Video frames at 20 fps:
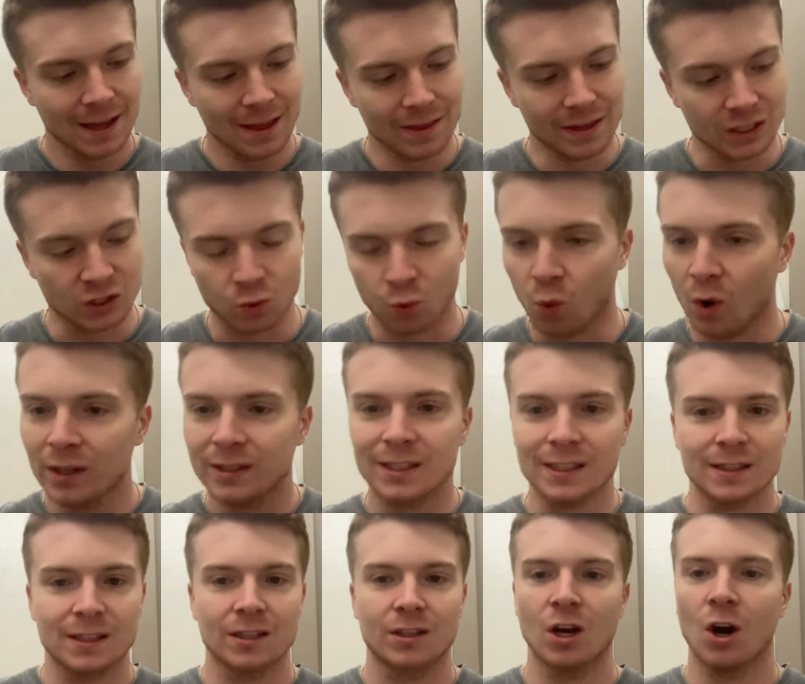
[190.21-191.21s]
This
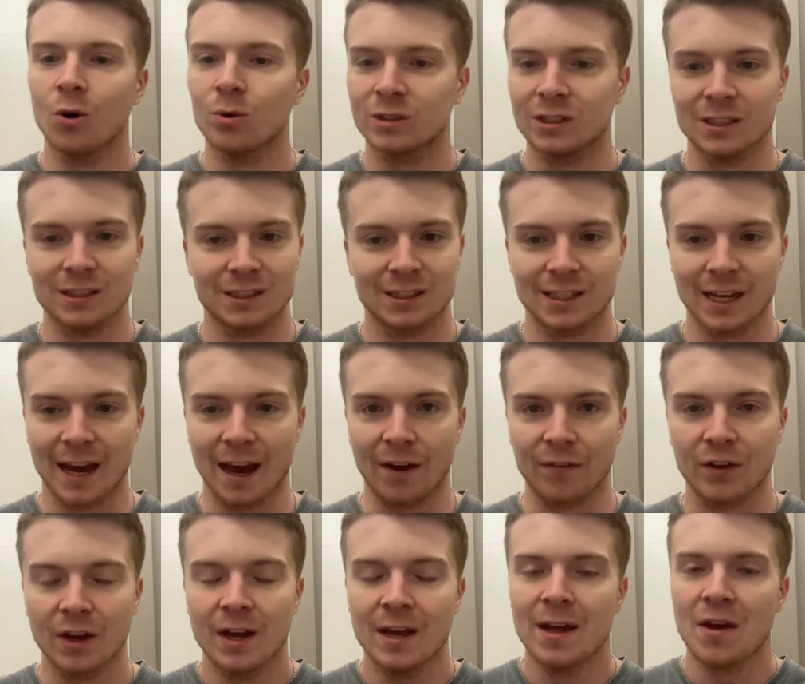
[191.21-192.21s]
wasn't the coaching
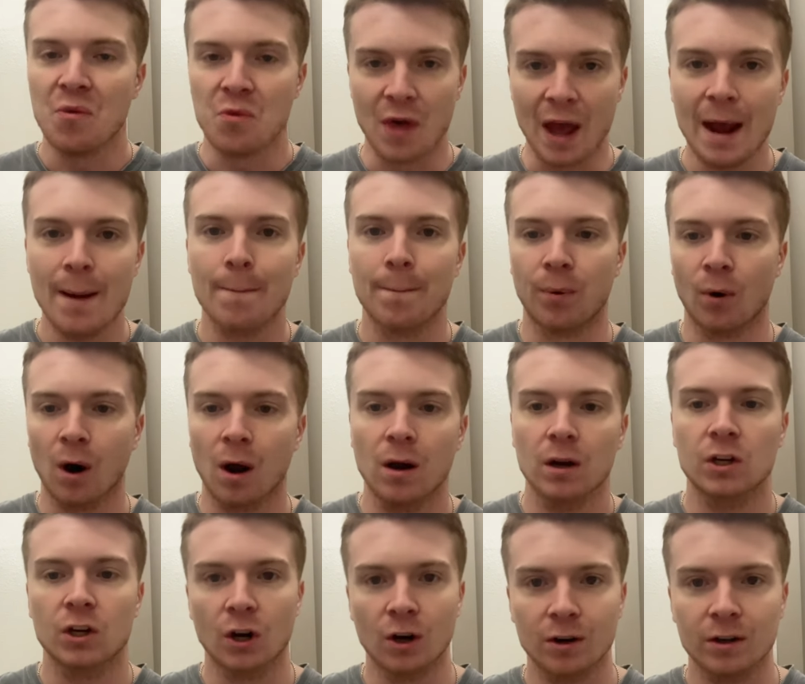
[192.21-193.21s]
staff that
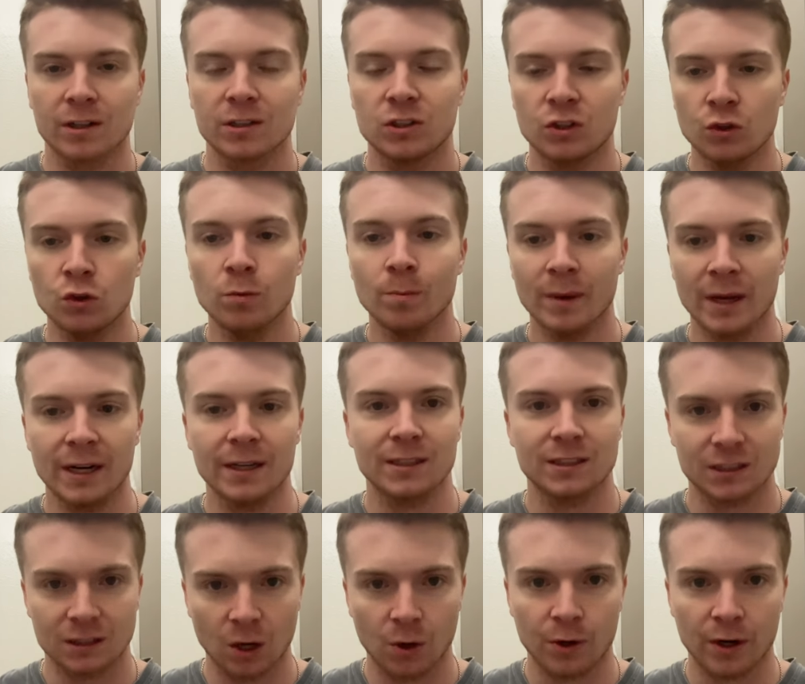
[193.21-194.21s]
brought Kirk to
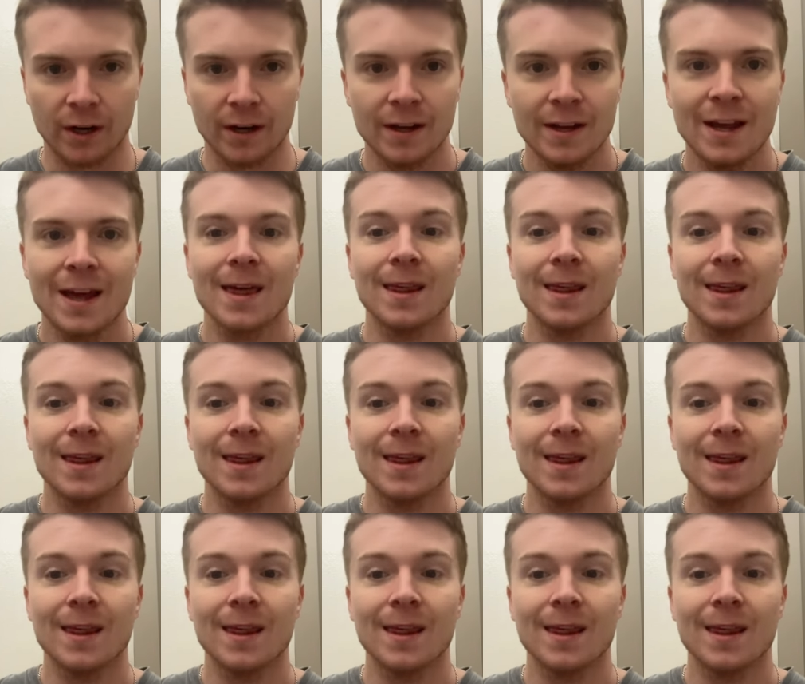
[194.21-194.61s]
Minnesota.